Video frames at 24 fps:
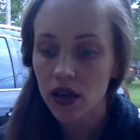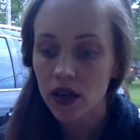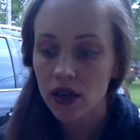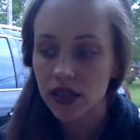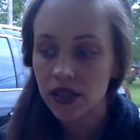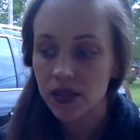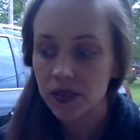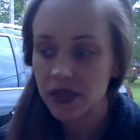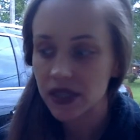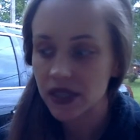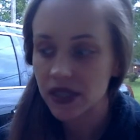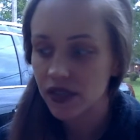
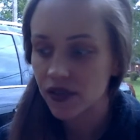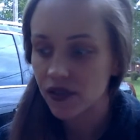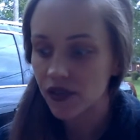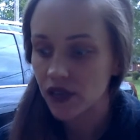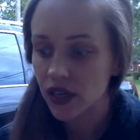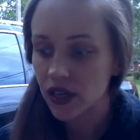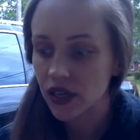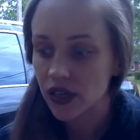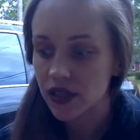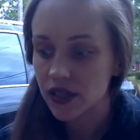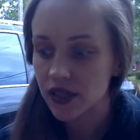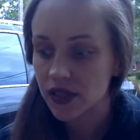
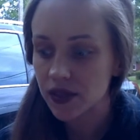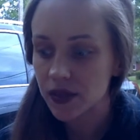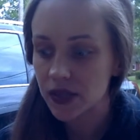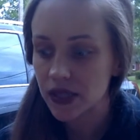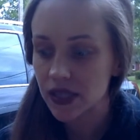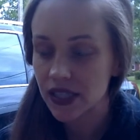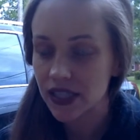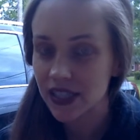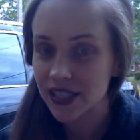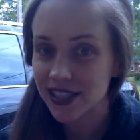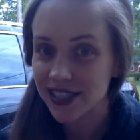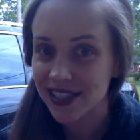specific
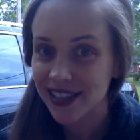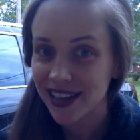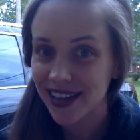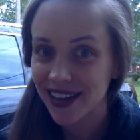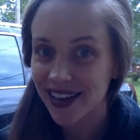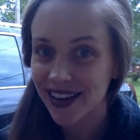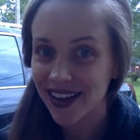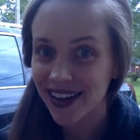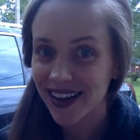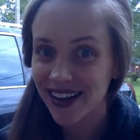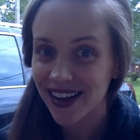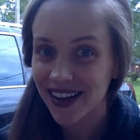species that
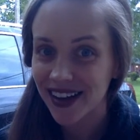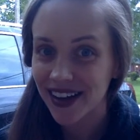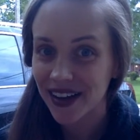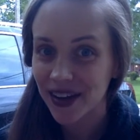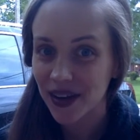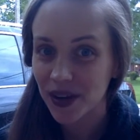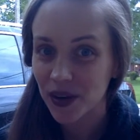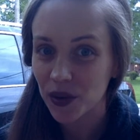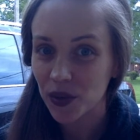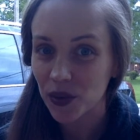I